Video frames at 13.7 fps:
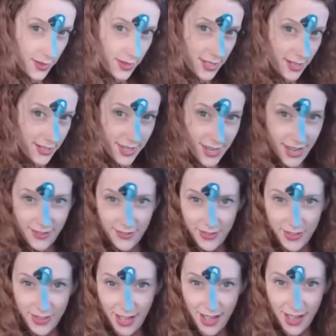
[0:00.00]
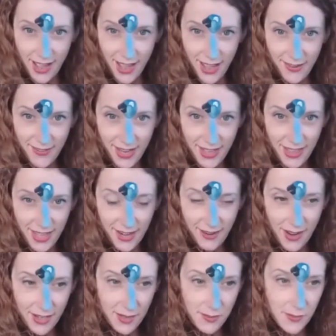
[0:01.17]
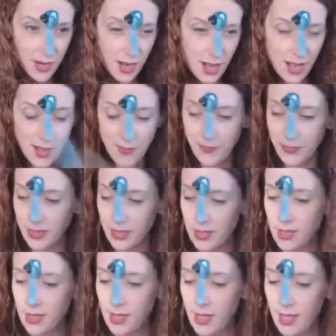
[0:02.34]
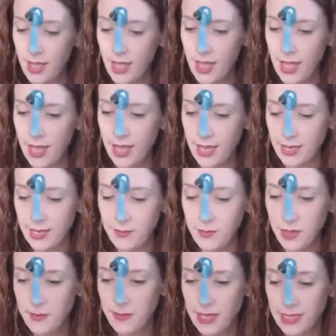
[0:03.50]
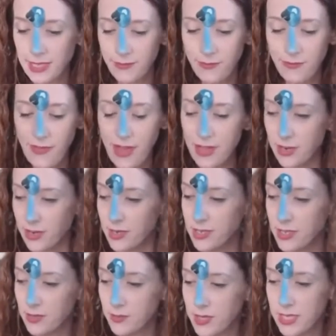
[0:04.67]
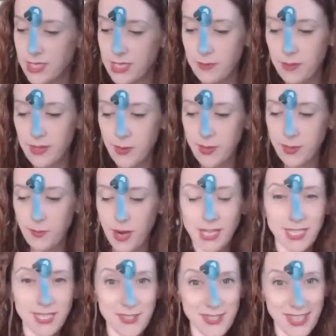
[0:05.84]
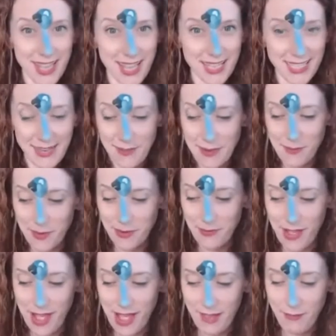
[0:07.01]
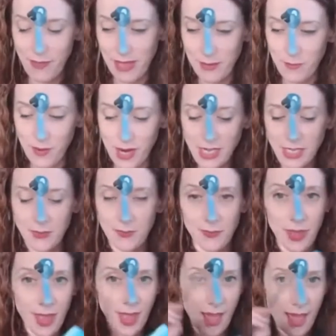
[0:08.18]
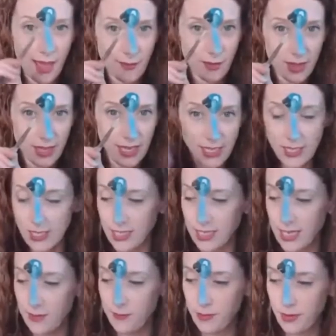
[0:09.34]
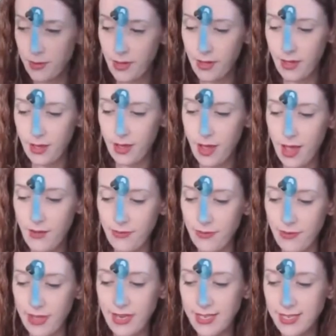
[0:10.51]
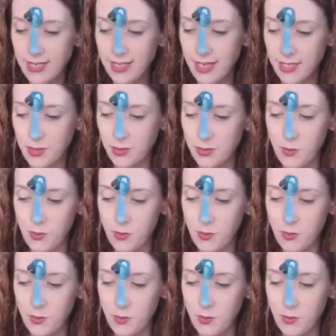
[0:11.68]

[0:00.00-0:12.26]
So there's our dot for the eye right there on our macaw. And I'm going to make some feathers with a double loaded brush using that same number 5 paintbrush. I've cleaned the tip off of it,